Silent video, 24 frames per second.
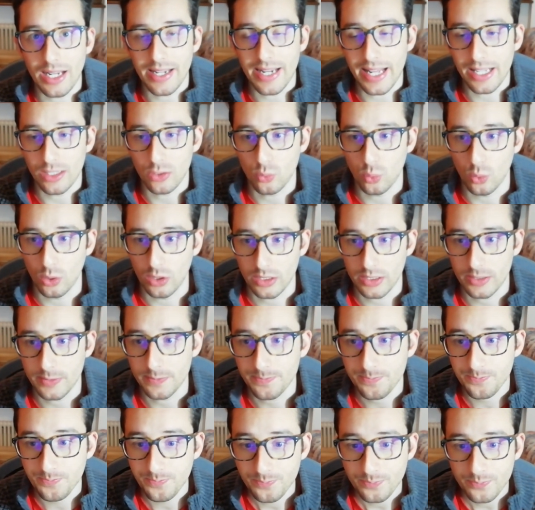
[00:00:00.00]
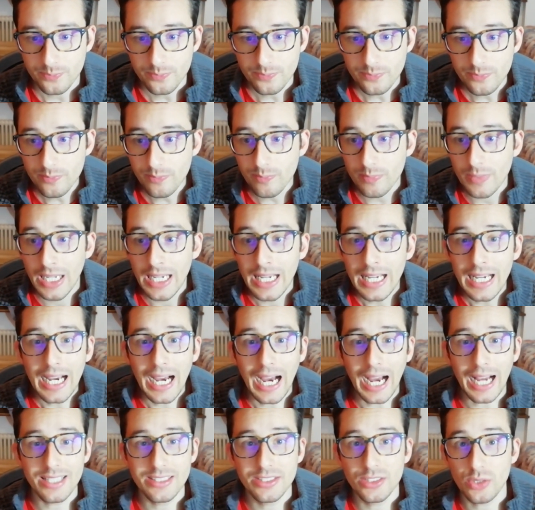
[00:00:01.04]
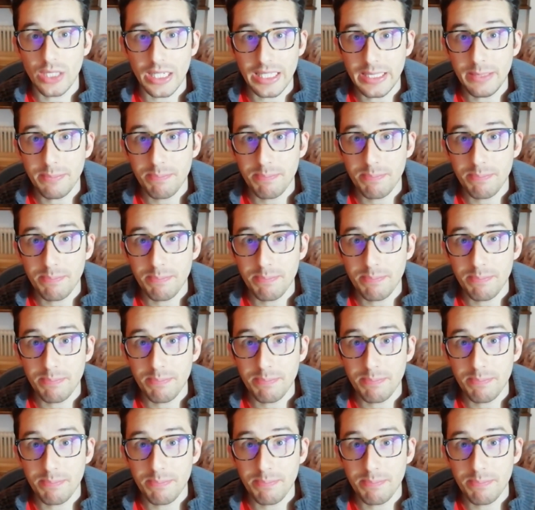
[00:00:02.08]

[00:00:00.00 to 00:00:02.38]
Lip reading: network. As you can